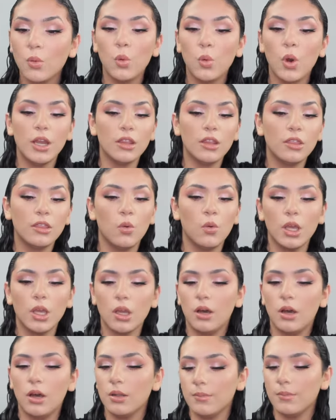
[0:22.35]
What is going
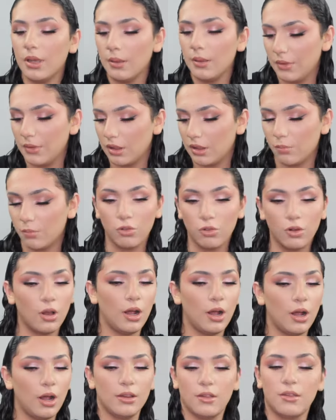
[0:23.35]
on? I'm real
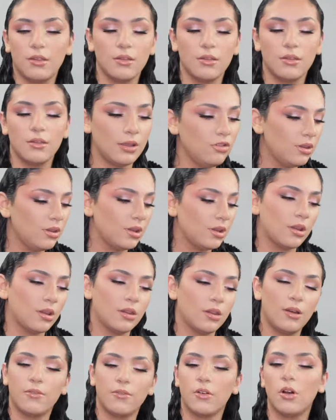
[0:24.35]
hot at this. Okay, just take this
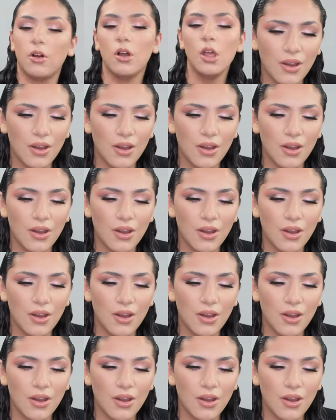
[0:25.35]
off, girl.